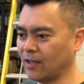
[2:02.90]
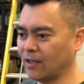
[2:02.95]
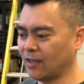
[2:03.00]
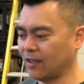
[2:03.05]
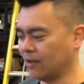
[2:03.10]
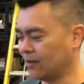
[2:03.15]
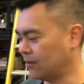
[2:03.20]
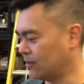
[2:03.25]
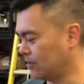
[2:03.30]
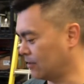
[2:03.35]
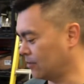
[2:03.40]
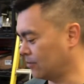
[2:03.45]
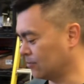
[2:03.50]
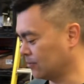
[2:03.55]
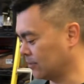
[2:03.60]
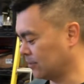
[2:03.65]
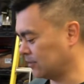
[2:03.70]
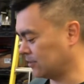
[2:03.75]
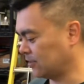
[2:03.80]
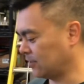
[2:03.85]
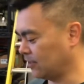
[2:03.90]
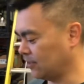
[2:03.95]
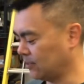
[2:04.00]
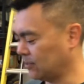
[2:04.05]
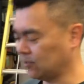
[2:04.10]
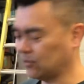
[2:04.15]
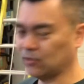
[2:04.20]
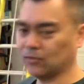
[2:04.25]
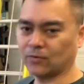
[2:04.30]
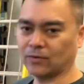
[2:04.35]
and it only
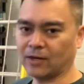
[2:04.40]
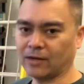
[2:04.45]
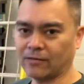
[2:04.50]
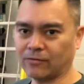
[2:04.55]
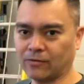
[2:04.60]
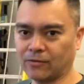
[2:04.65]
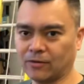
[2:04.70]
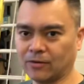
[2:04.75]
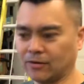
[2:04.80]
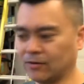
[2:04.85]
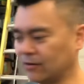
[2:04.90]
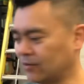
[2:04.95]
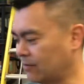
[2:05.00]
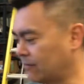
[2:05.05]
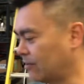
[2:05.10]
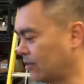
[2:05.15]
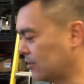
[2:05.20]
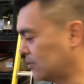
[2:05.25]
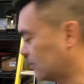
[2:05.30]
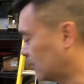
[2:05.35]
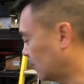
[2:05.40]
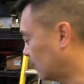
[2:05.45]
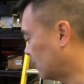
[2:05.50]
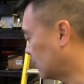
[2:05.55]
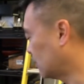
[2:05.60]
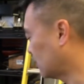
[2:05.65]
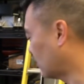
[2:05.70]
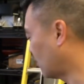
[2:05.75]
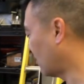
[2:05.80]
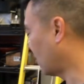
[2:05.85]
sees whatever
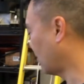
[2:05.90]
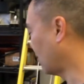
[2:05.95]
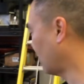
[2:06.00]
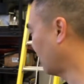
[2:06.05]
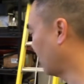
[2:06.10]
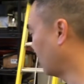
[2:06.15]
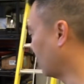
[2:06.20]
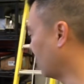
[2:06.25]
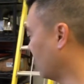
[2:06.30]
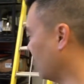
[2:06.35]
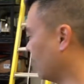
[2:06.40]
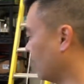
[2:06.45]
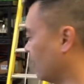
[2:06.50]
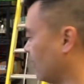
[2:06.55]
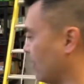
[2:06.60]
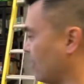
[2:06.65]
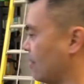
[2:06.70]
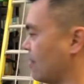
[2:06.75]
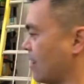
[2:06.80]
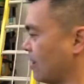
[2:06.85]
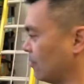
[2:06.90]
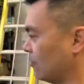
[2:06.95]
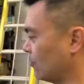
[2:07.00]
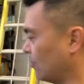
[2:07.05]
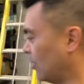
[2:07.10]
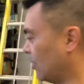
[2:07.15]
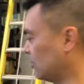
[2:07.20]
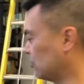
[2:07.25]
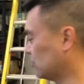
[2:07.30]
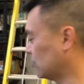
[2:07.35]
devices are in that
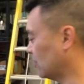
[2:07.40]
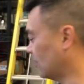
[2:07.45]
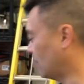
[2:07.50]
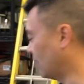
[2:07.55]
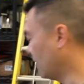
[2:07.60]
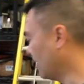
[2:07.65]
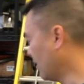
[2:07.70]
location.